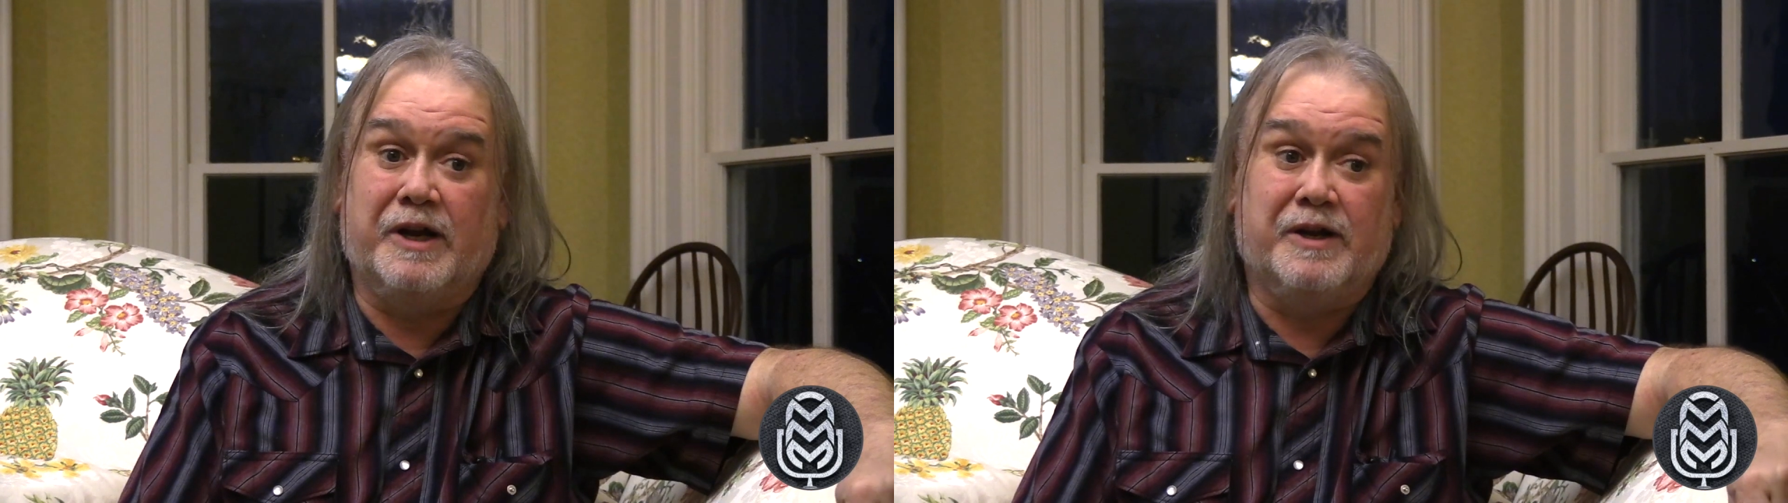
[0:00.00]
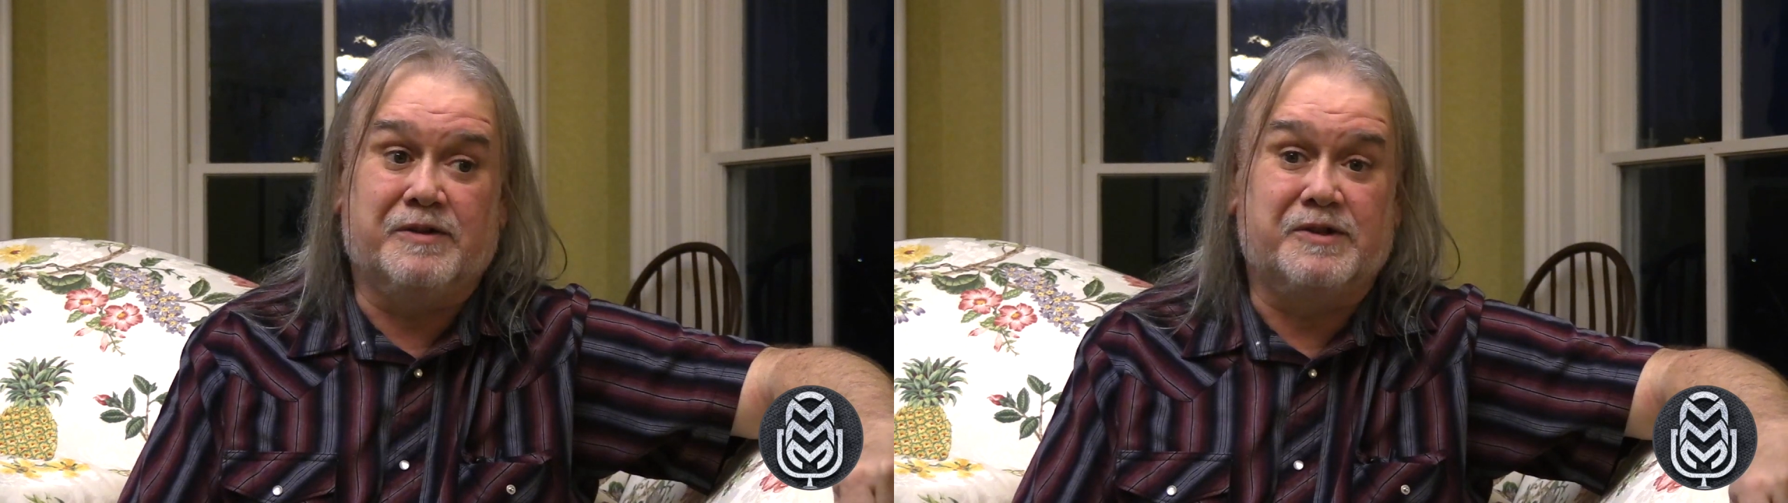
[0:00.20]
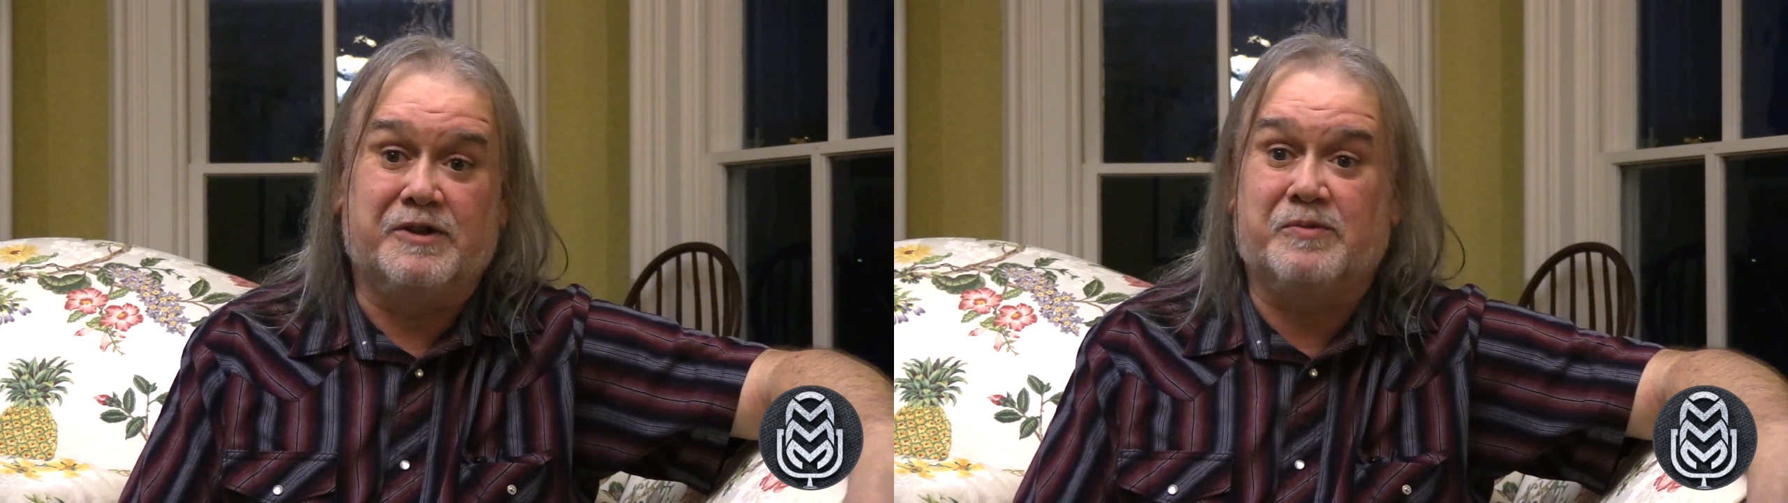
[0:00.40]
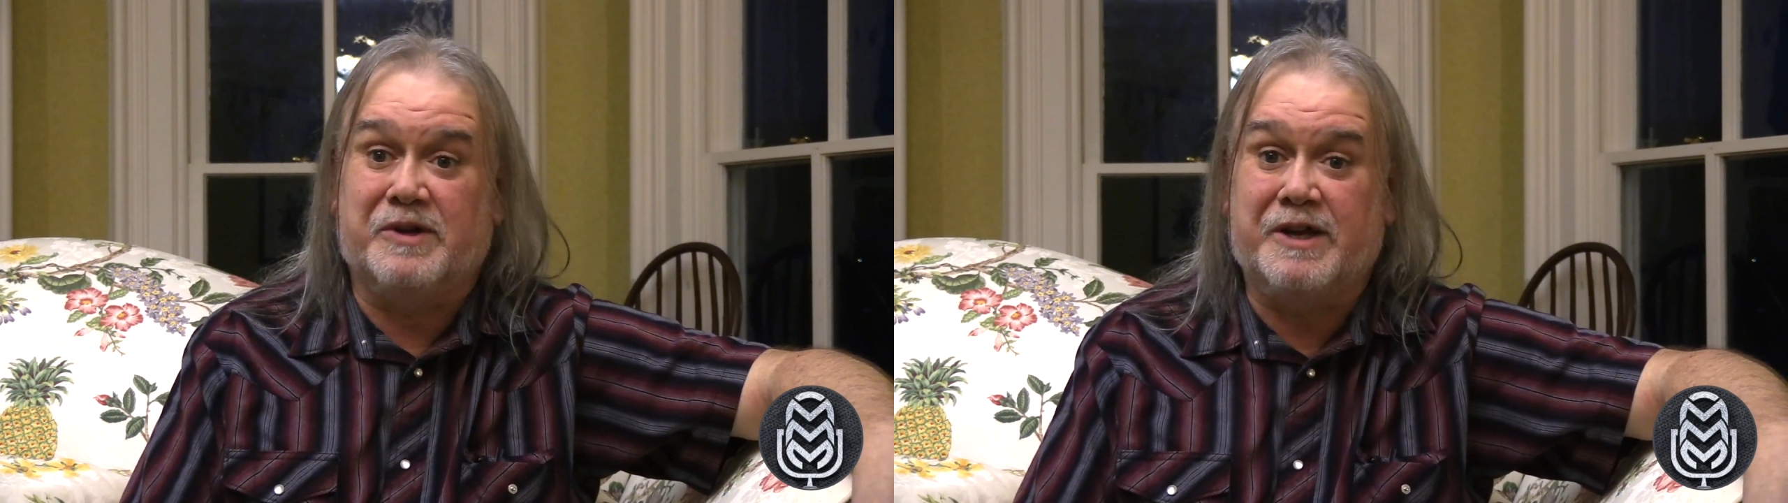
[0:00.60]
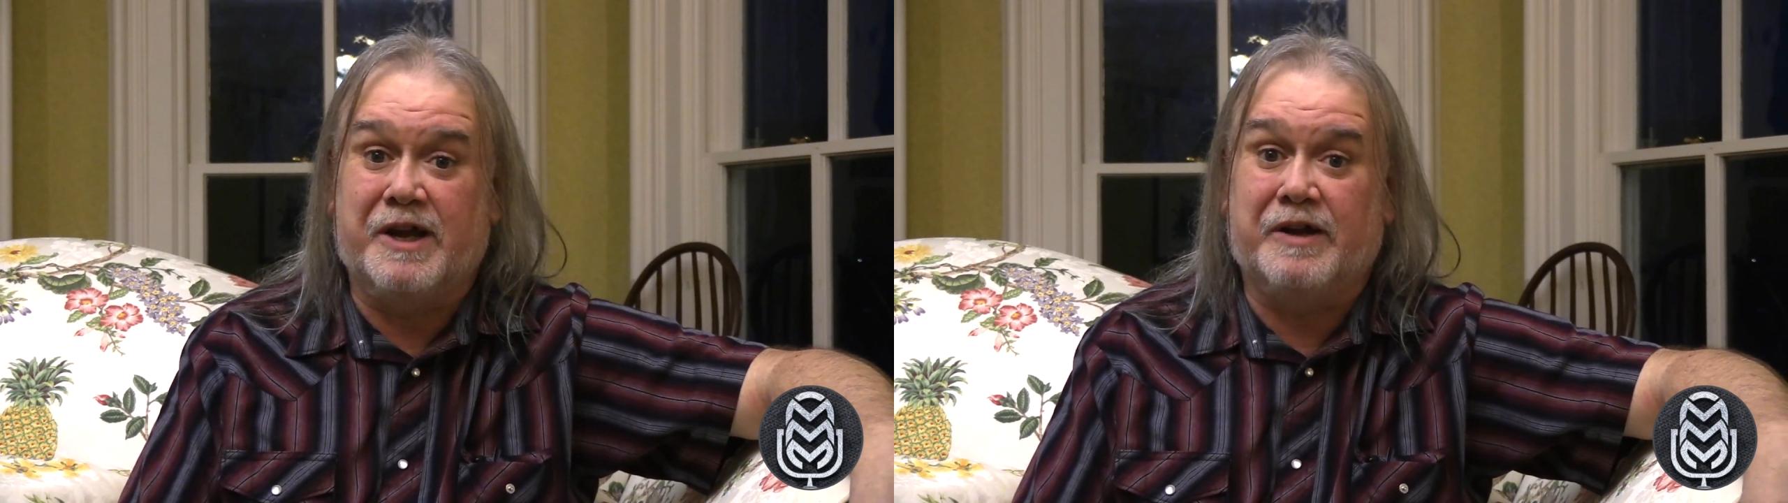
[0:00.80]
And since we
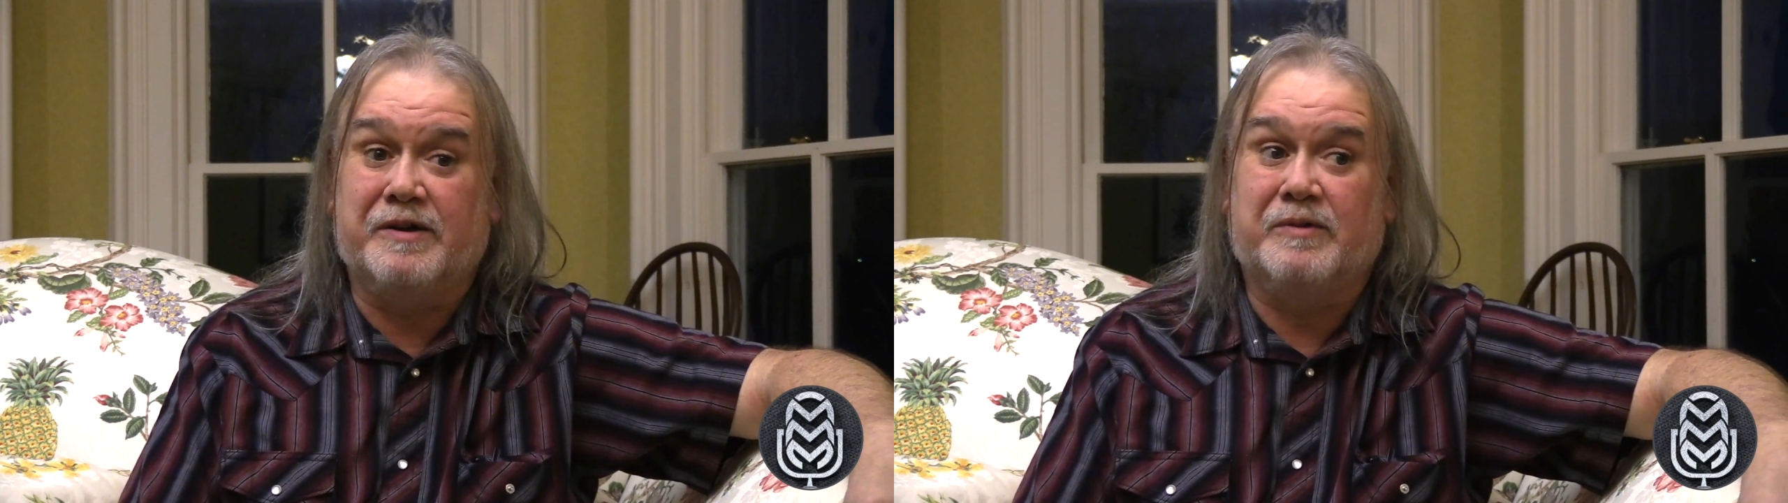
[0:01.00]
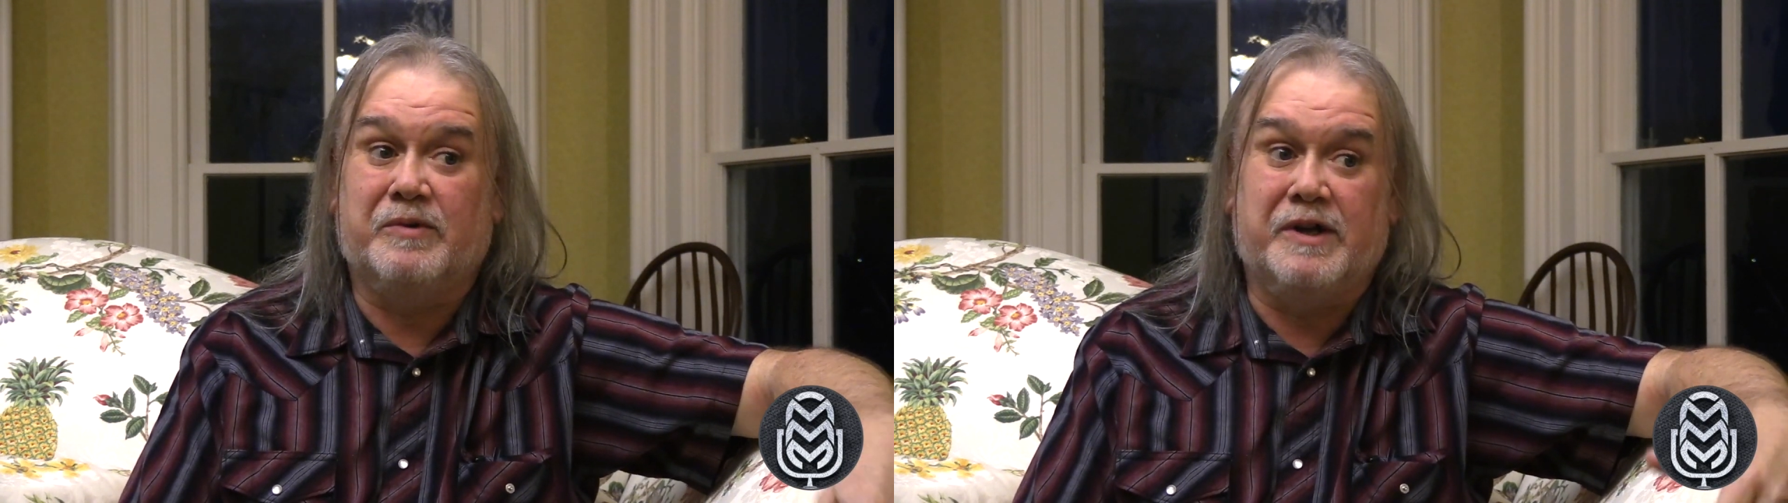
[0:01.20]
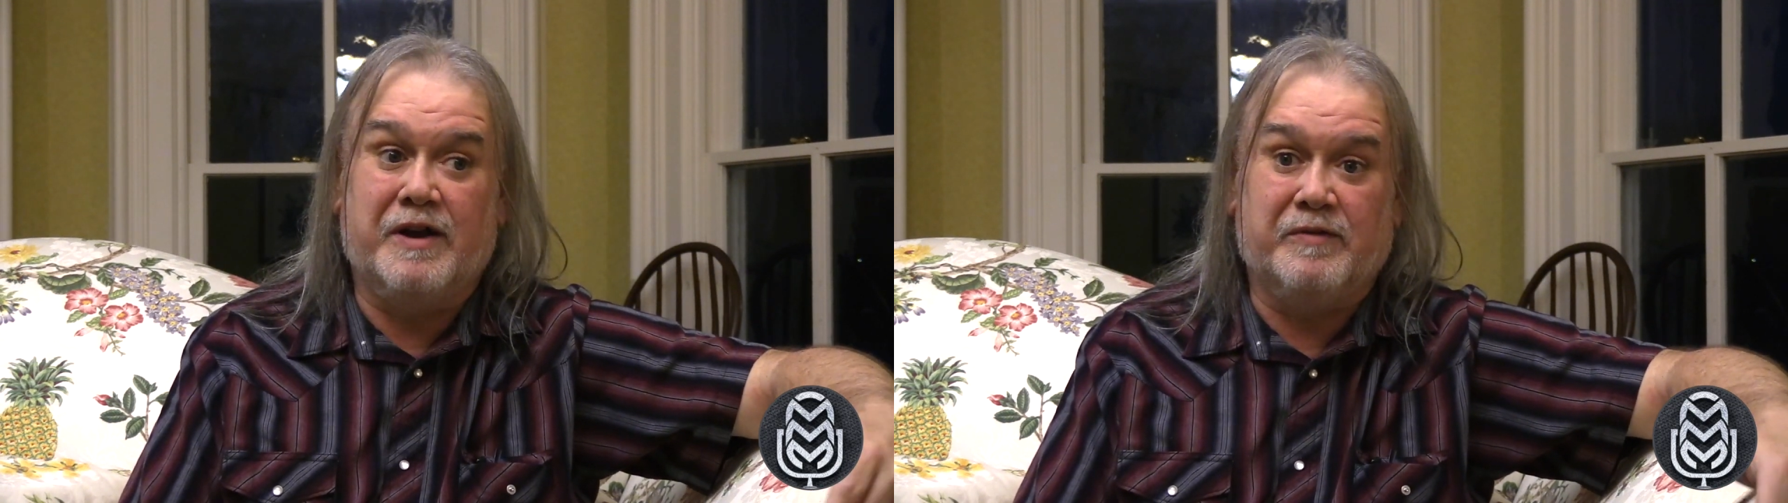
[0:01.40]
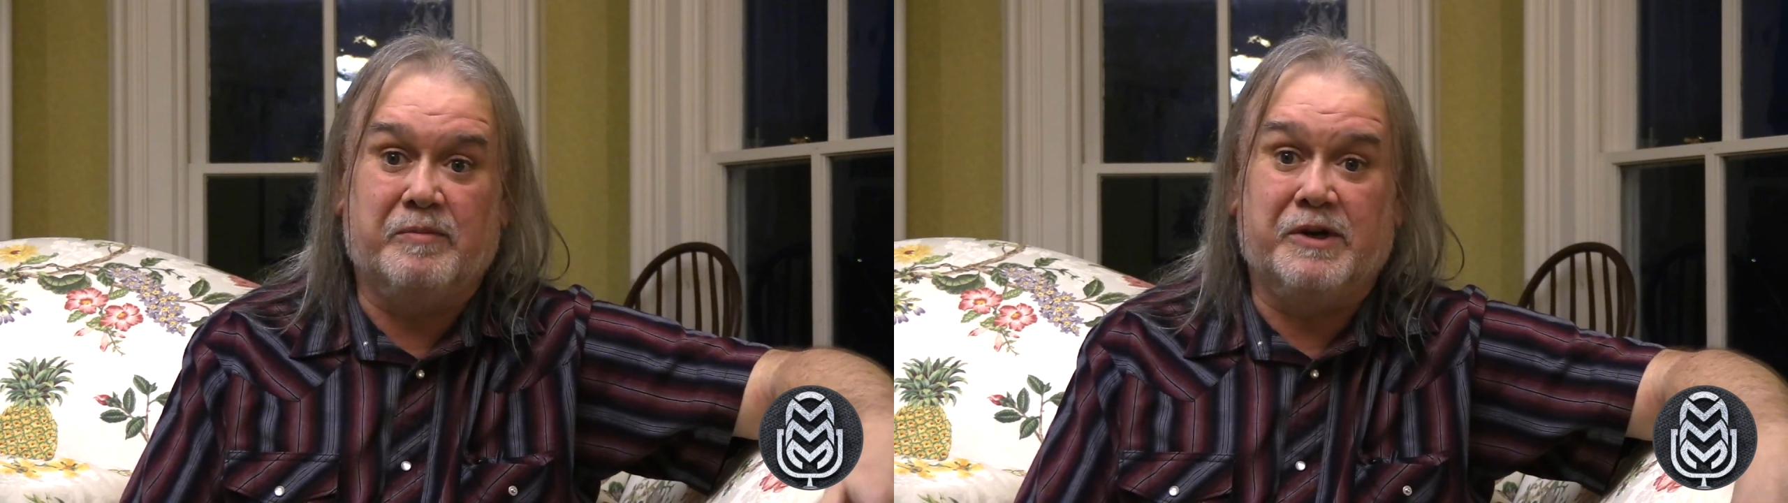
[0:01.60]
haven't